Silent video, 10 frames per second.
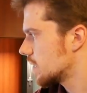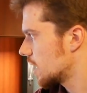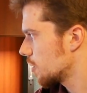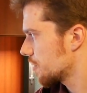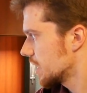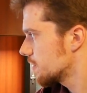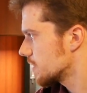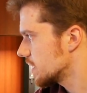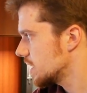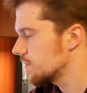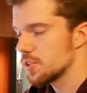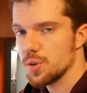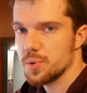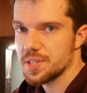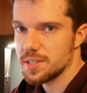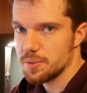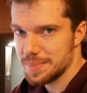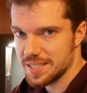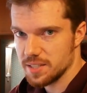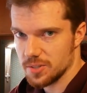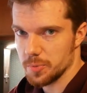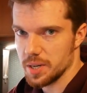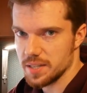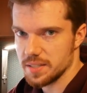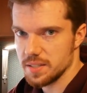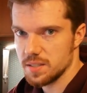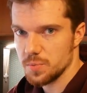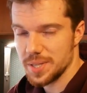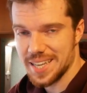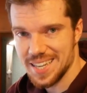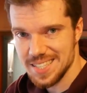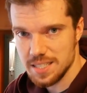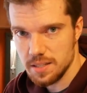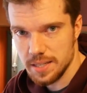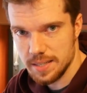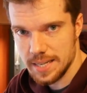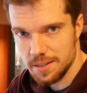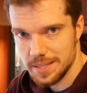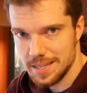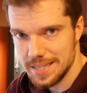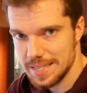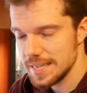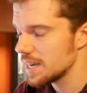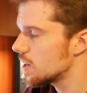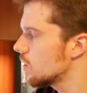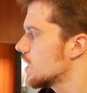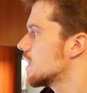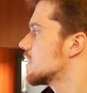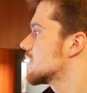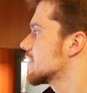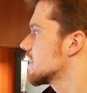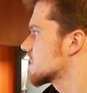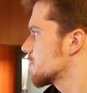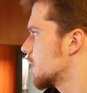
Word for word: Now, thankfully, even though we're still missing 2 boxes, we can still hit calculate now to get some